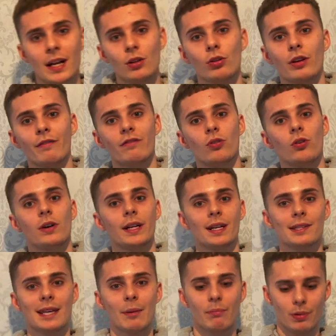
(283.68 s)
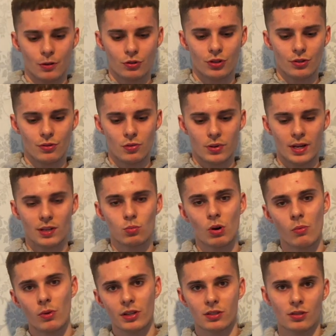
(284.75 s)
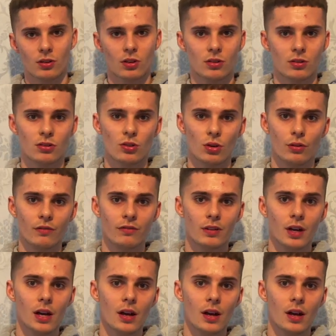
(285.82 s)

looking for in a tempo shoe is one that can sort of